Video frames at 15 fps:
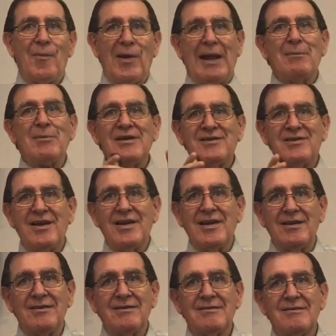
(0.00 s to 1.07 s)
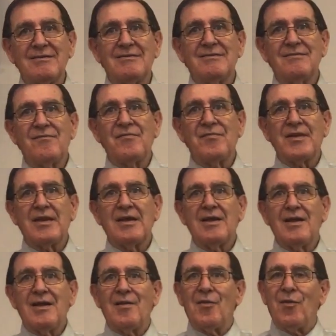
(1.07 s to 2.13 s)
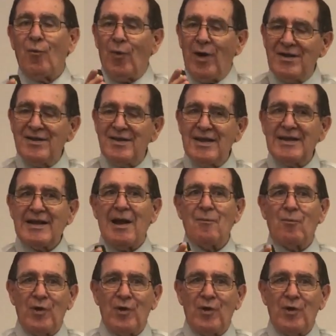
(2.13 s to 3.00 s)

But I'm going to tell you the one thing I